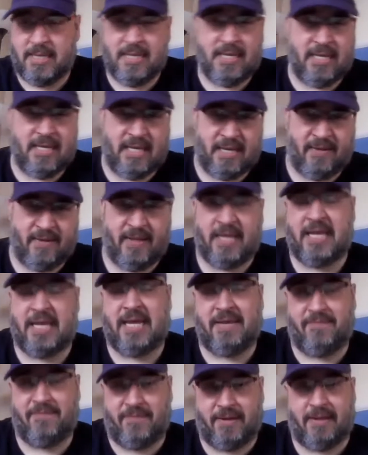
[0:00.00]

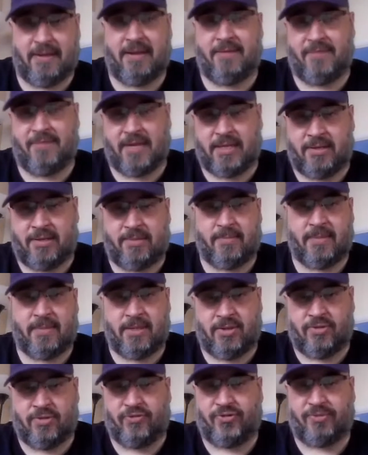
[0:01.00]
He even
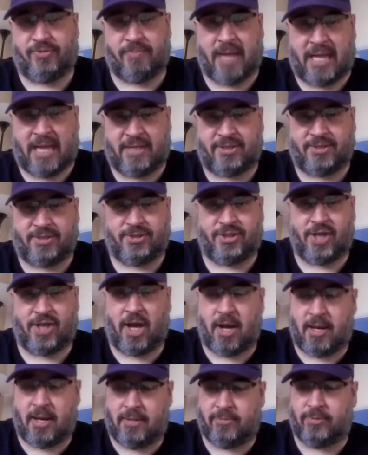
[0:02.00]
used Mason
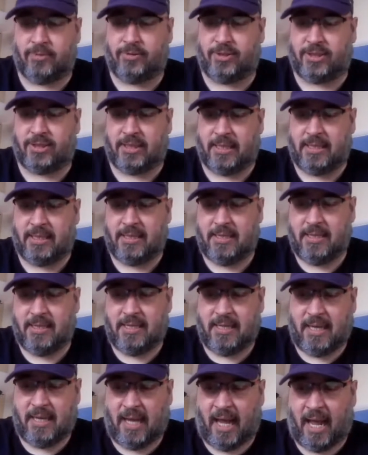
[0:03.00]
Jones
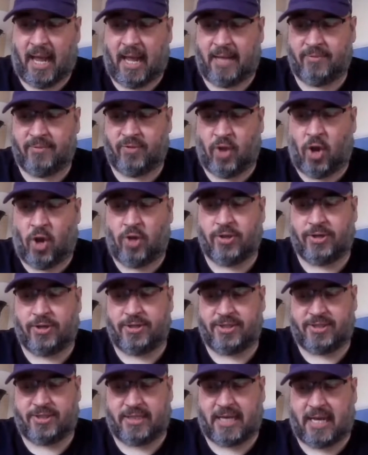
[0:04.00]
and
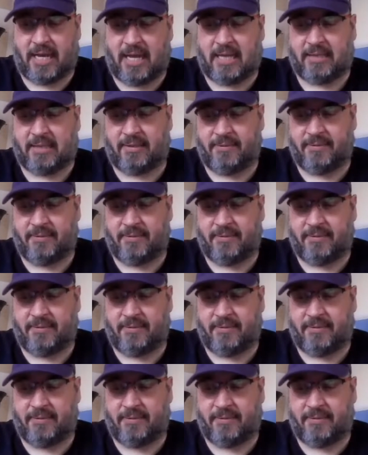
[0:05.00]
others that